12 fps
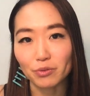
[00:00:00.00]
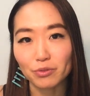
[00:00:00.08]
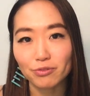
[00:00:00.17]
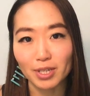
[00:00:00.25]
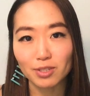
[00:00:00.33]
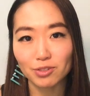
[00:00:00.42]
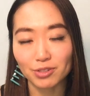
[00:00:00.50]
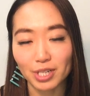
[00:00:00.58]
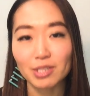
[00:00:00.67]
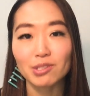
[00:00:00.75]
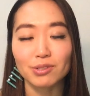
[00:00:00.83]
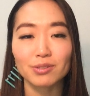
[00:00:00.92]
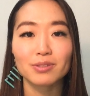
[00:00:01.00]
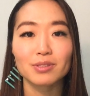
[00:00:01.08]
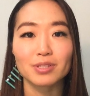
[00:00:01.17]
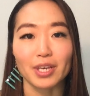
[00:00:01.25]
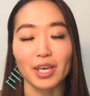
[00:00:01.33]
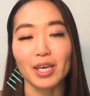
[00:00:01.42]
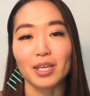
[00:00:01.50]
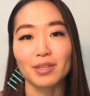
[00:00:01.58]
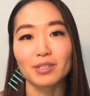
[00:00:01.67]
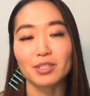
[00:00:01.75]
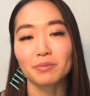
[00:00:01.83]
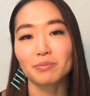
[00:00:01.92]
frustrations
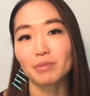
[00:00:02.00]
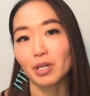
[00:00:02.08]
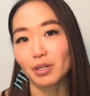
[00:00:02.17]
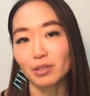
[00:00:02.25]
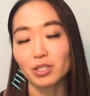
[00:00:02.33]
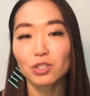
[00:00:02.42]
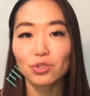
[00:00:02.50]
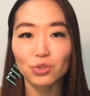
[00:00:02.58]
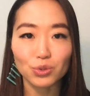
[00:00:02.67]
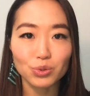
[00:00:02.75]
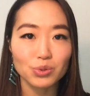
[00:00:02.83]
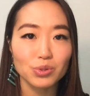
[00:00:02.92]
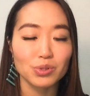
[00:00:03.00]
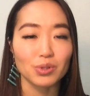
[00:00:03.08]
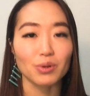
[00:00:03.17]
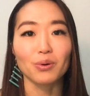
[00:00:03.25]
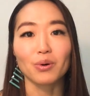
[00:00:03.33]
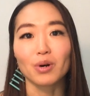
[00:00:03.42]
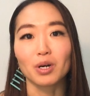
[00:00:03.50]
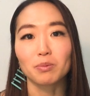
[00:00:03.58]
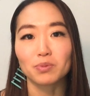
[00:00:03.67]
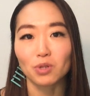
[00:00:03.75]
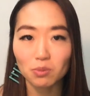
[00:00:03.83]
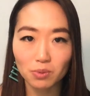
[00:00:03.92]
and some issues or
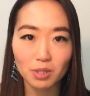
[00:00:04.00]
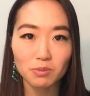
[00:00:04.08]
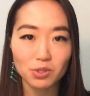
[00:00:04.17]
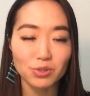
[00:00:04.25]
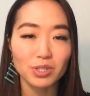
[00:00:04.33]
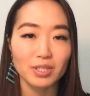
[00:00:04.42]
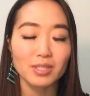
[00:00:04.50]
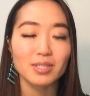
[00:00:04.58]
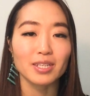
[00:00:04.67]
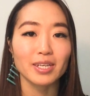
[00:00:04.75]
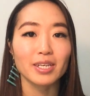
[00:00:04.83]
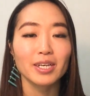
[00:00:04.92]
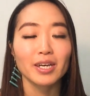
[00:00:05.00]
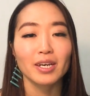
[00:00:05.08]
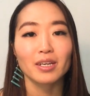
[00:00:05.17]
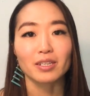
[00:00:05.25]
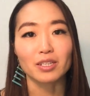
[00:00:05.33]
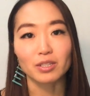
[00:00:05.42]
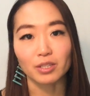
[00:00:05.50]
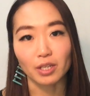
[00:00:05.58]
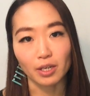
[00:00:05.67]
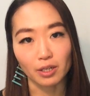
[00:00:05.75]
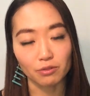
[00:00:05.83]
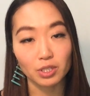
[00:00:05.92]
problems, you can say, in
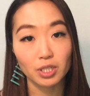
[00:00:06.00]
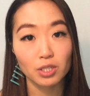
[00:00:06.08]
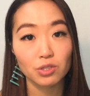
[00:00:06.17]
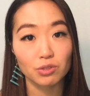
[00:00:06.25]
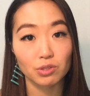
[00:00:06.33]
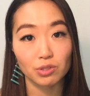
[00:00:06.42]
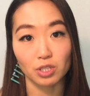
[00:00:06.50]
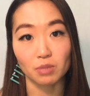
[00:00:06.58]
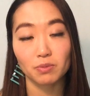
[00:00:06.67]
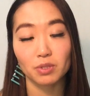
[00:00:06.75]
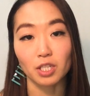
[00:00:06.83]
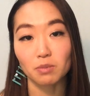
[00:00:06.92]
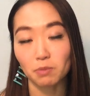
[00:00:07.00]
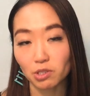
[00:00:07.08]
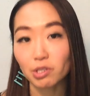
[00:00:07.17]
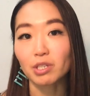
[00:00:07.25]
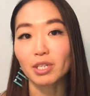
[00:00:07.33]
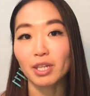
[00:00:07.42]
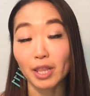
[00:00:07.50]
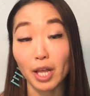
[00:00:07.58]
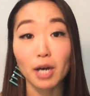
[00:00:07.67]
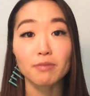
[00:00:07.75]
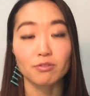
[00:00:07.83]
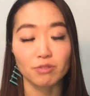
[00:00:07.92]
relationships, especially
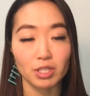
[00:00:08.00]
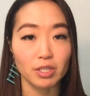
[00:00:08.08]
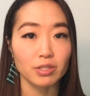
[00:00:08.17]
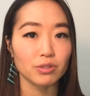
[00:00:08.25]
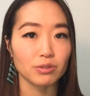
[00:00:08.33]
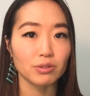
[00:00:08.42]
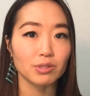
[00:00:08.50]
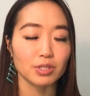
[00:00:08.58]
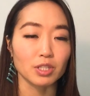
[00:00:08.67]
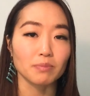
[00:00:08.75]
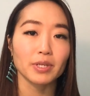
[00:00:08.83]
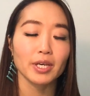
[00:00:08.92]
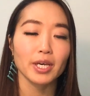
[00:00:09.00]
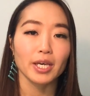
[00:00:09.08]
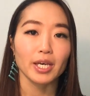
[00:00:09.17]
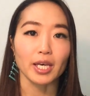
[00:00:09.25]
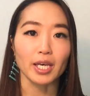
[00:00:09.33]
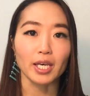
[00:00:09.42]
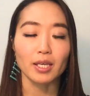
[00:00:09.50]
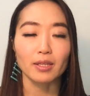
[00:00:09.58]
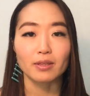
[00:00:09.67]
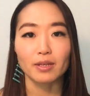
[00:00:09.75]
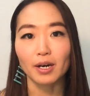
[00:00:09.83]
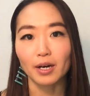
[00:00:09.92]
love relationship.
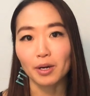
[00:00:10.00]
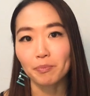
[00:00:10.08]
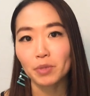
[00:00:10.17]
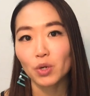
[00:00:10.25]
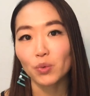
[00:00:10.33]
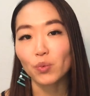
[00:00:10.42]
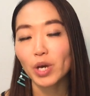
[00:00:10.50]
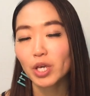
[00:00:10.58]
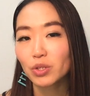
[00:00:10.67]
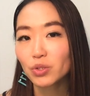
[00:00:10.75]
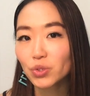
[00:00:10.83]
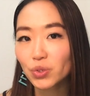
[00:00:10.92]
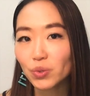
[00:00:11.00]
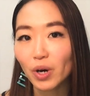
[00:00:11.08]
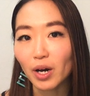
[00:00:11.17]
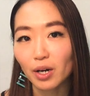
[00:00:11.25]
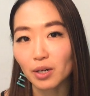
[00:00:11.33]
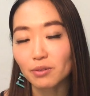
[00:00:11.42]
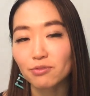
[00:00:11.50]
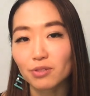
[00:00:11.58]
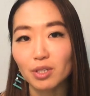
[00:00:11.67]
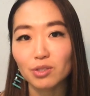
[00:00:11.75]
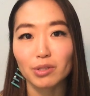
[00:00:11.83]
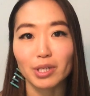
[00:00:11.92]
And when you are
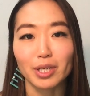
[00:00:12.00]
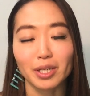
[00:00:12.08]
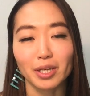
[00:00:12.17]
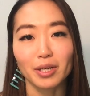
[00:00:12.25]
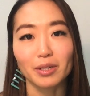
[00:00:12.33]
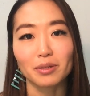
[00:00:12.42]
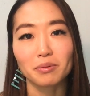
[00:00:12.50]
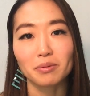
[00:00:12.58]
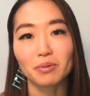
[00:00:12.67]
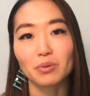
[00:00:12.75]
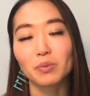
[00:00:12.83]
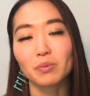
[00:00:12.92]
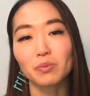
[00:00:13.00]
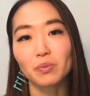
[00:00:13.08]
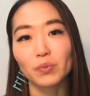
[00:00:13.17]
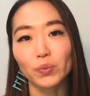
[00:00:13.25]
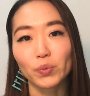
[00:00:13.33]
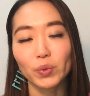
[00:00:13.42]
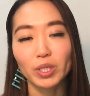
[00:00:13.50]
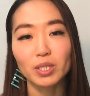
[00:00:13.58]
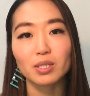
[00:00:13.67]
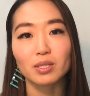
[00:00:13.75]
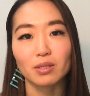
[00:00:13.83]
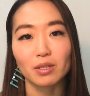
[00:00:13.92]
frustrated
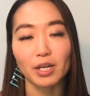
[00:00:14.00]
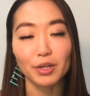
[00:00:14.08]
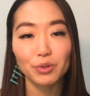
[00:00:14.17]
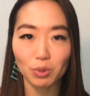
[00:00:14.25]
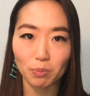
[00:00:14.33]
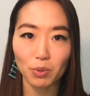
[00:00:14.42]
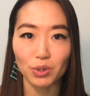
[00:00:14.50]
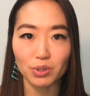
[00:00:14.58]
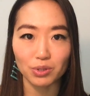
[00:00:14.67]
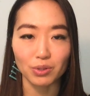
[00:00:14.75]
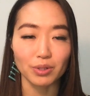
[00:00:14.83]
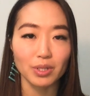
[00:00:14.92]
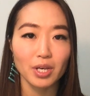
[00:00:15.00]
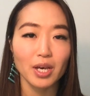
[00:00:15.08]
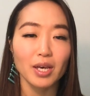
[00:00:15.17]
with the other person,